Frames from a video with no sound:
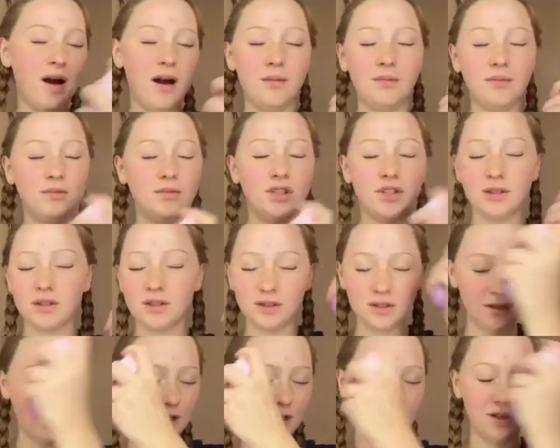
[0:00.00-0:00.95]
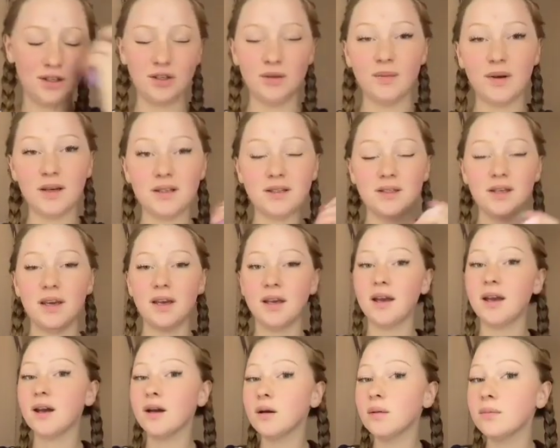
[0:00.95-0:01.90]
I'm just gonna do my
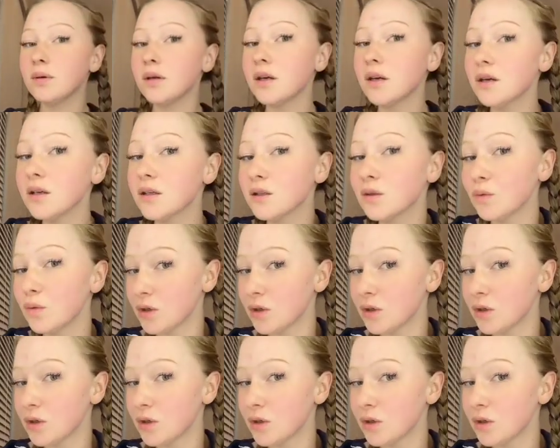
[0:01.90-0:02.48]
skincare because